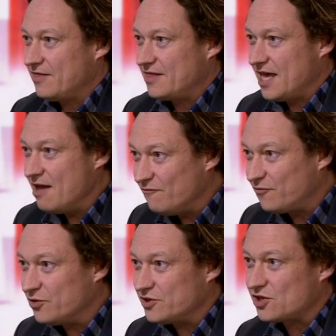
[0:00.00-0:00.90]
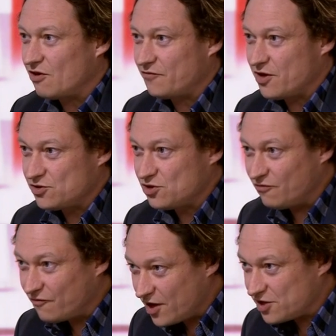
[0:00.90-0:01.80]
the influence of those
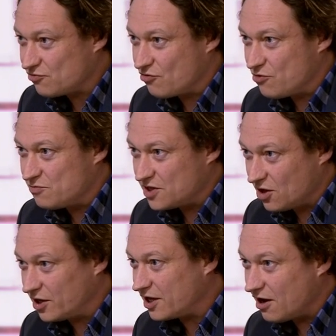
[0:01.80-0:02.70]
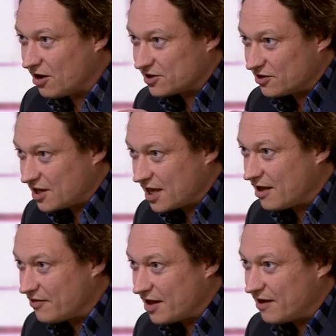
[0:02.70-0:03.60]
two first groups, the oligarchs and the
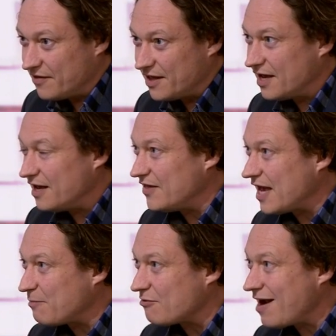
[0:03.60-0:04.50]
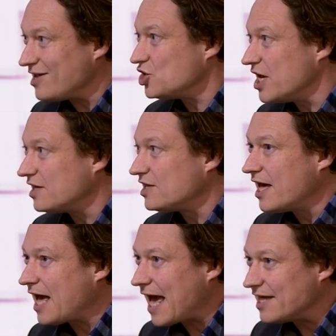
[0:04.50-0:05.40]
apparatchiks,
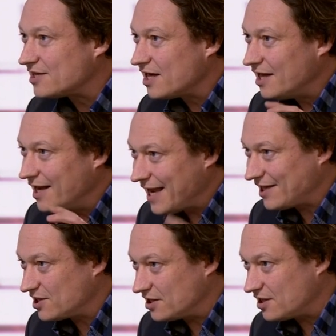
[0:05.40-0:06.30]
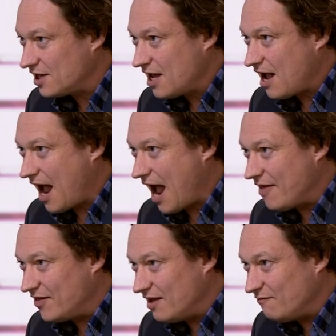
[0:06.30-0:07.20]
has lessened.
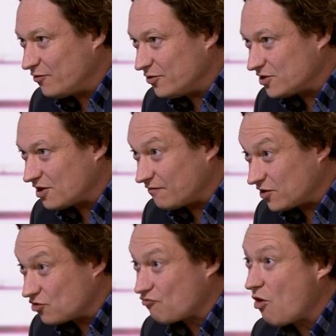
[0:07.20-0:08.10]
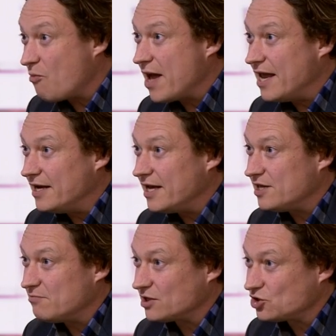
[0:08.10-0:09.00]
And the influence of the strongmen
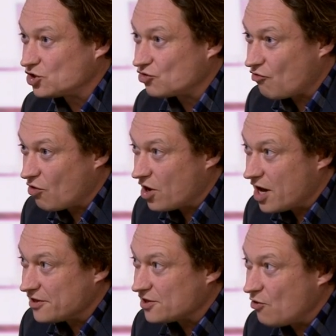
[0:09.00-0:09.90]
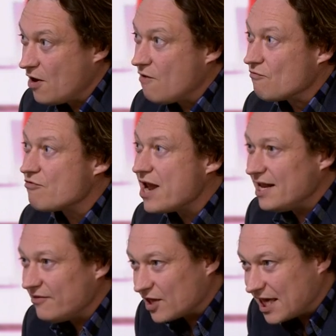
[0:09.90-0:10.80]
is much stronger. So
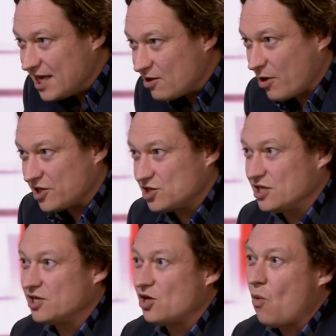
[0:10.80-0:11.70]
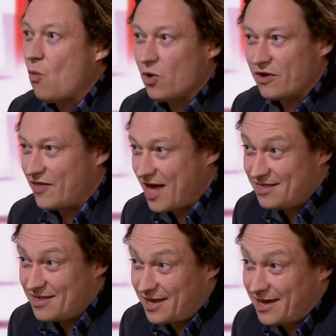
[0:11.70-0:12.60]
really the key question is, what are they
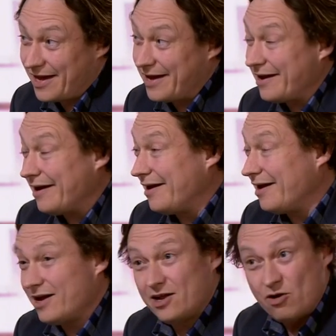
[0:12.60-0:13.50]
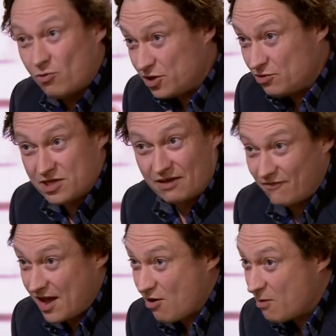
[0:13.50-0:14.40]
thinking? Right. And I don't know what you think,
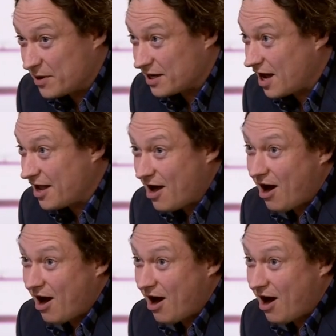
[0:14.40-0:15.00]
Vera, but I